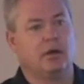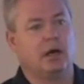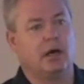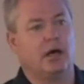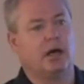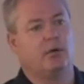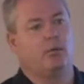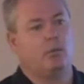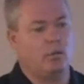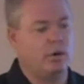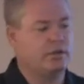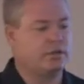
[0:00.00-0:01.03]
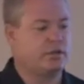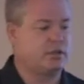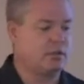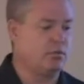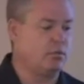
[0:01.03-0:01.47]

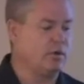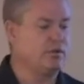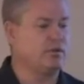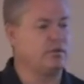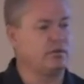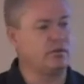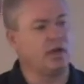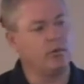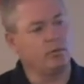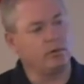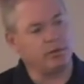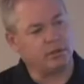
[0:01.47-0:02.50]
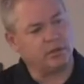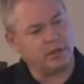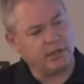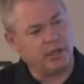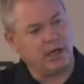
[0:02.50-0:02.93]
Once they're done with the
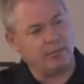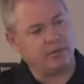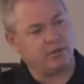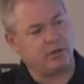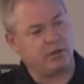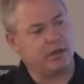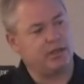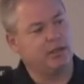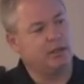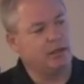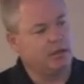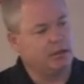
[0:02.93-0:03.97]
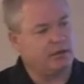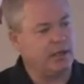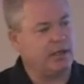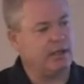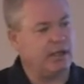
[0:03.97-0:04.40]
decomp study,
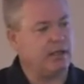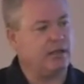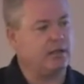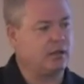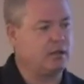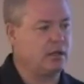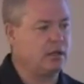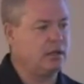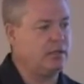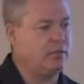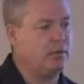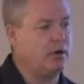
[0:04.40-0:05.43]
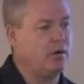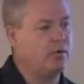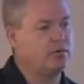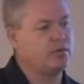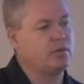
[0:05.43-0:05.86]
then they clean the
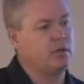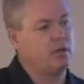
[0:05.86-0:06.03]
bones,